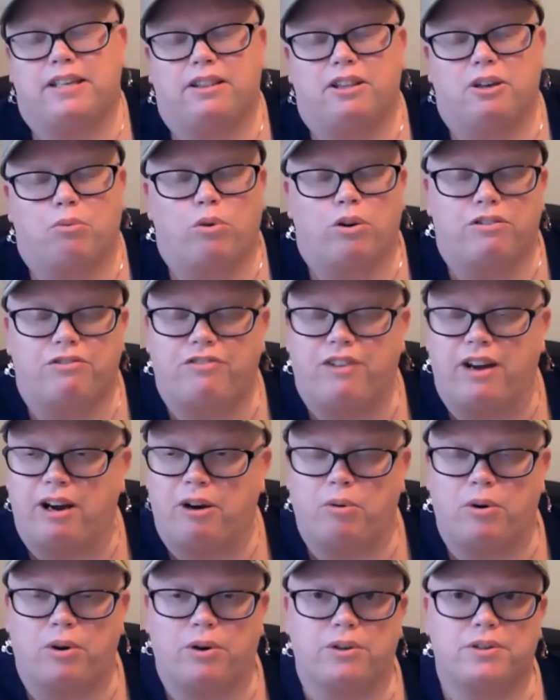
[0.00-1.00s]
There weren't
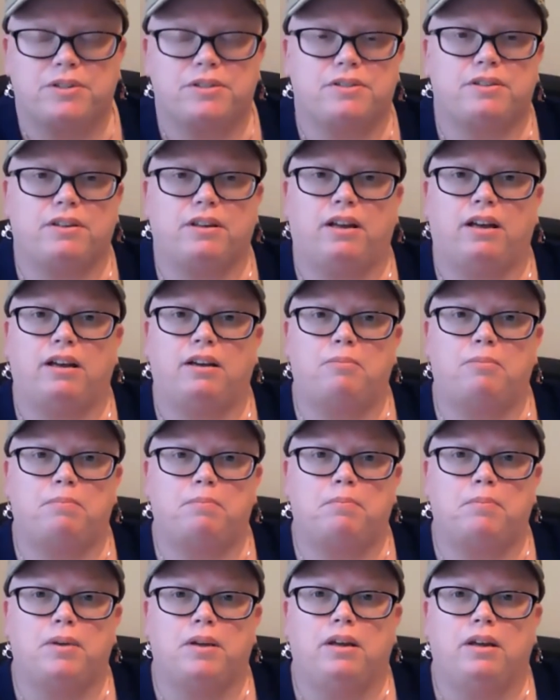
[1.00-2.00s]
fireworks.
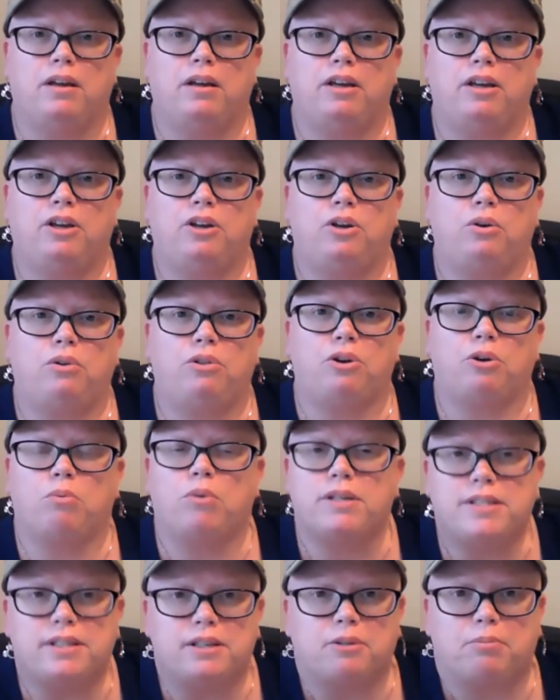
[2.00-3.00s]
There
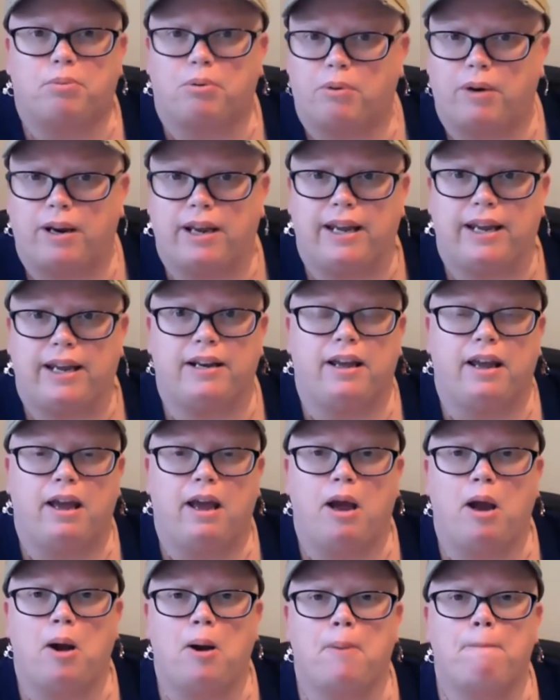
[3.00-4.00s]
wasn't a parade,
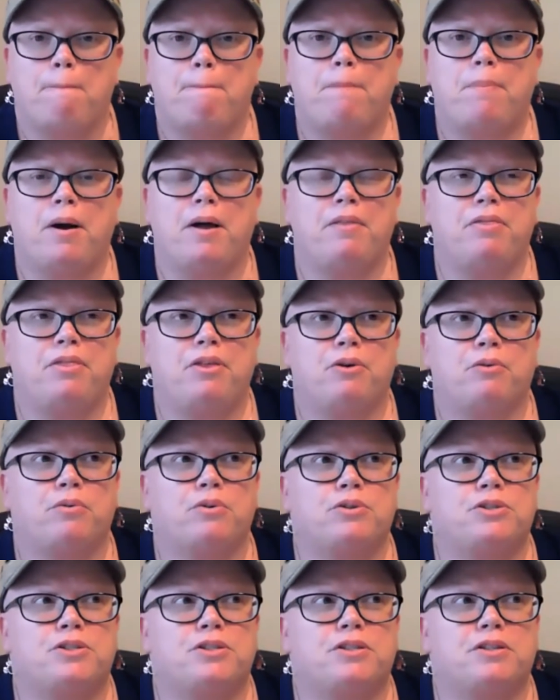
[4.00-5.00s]
but there
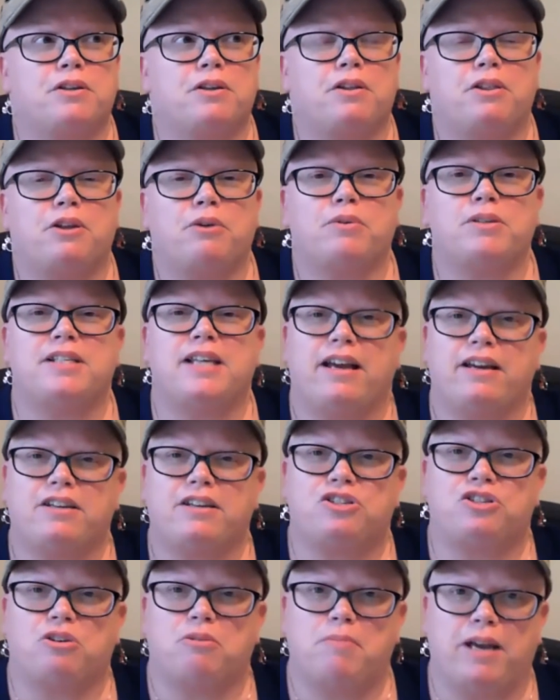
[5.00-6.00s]
was
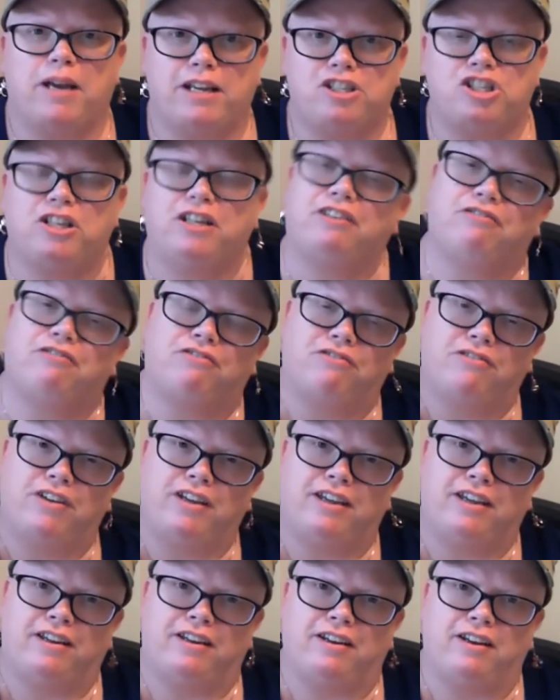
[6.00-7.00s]
extra magic
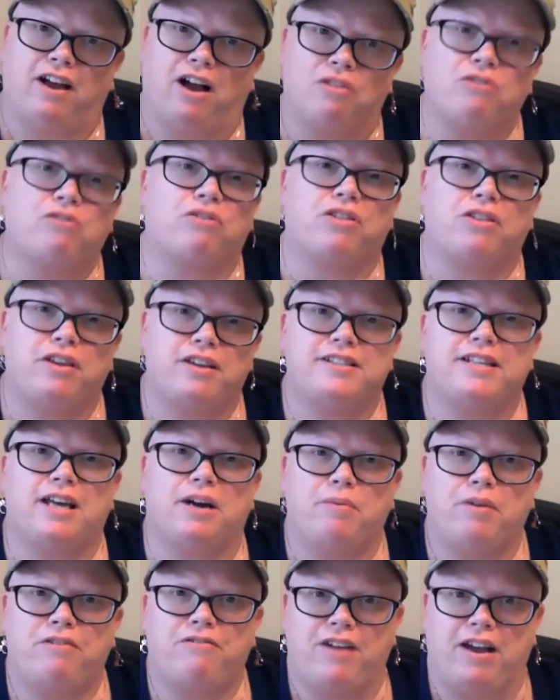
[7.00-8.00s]
in other things
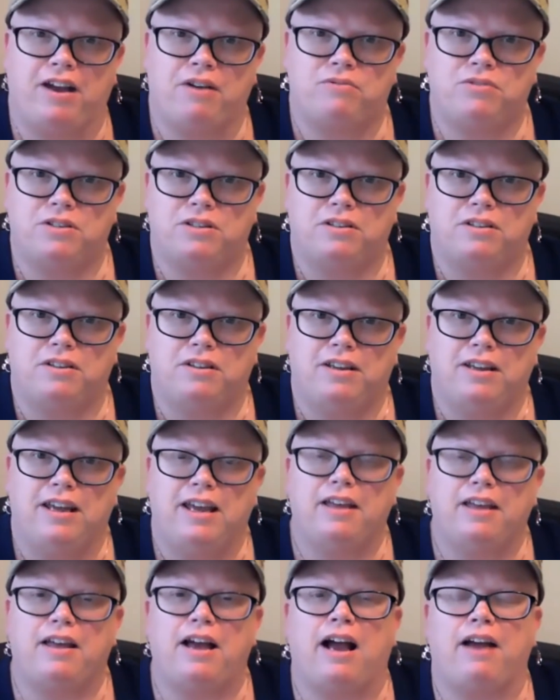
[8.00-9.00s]
that we found.
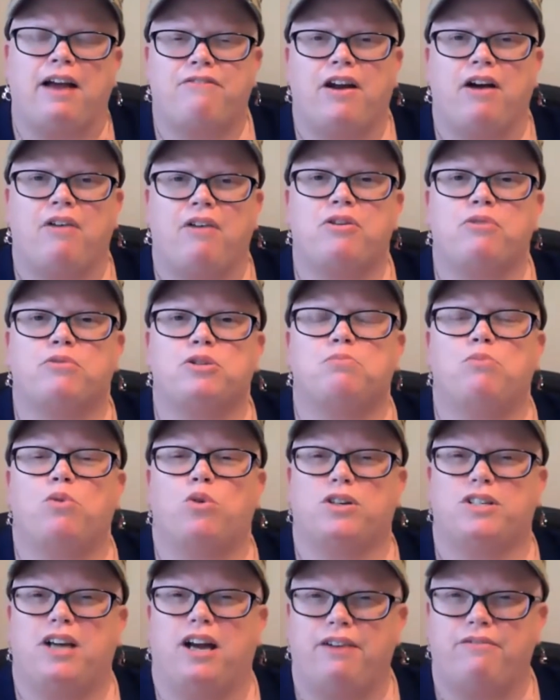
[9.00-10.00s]
I found there was
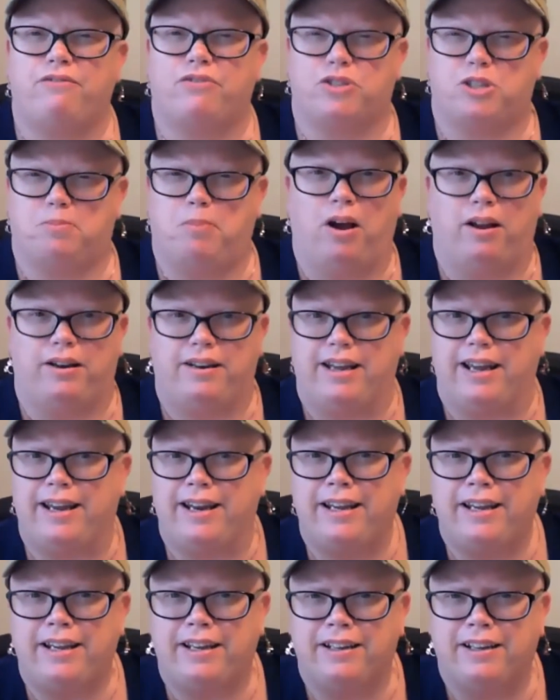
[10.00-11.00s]
more time for
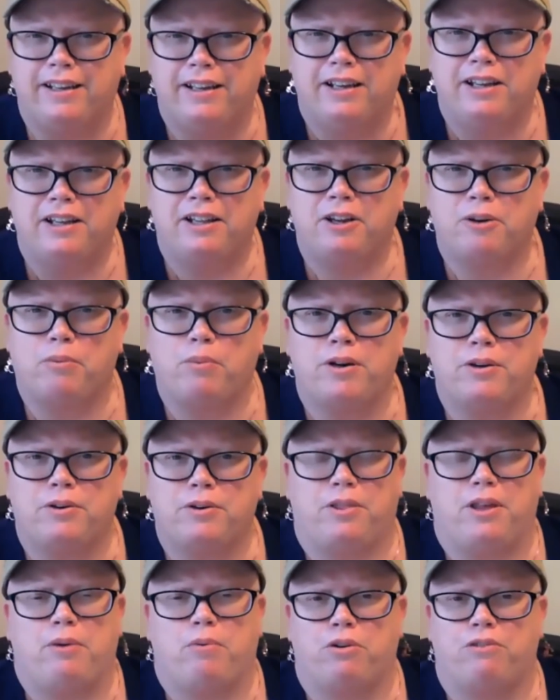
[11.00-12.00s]
spontaneity. They
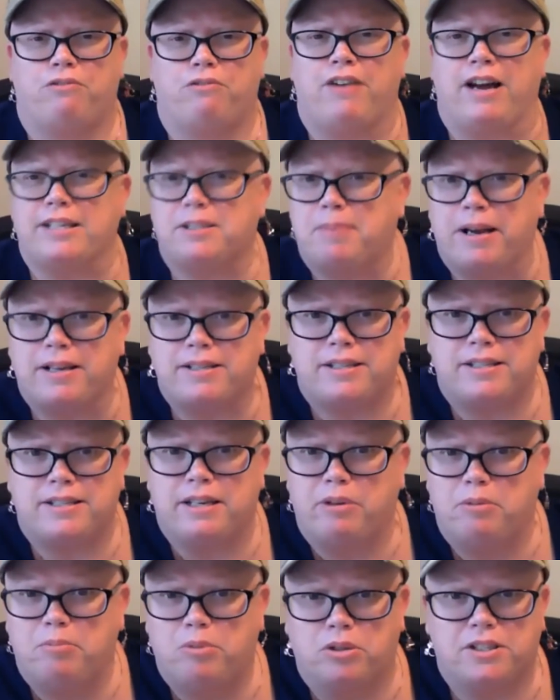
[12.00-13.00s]
weren't fast passes
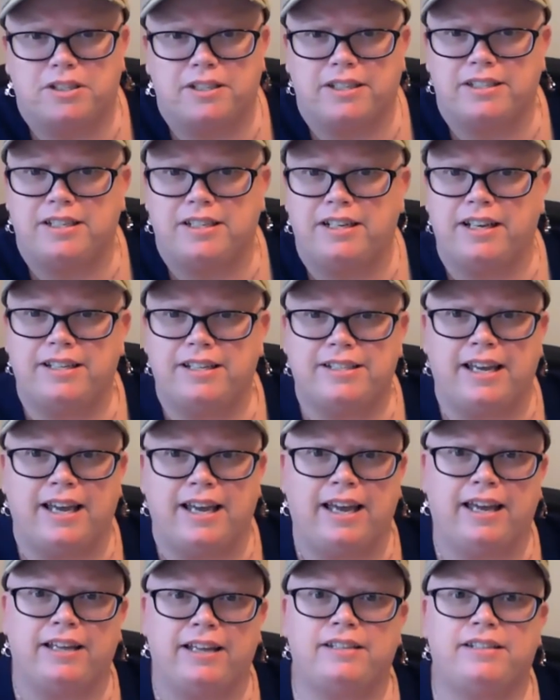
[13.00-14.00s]
that we booked 60 days
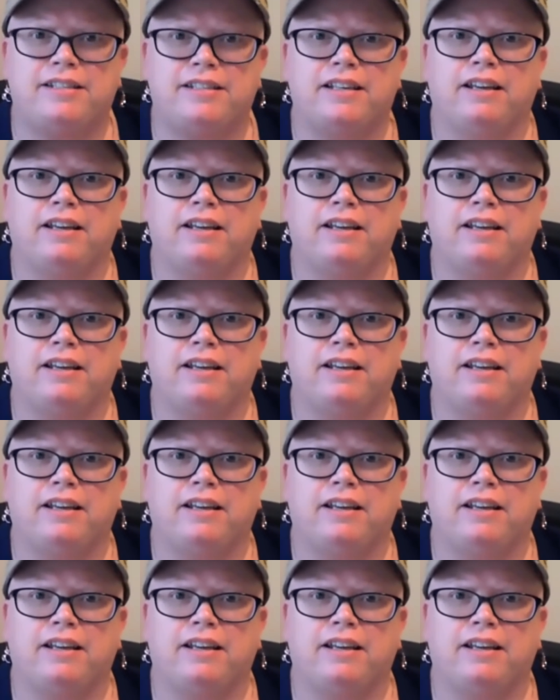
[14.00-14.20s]
ahead.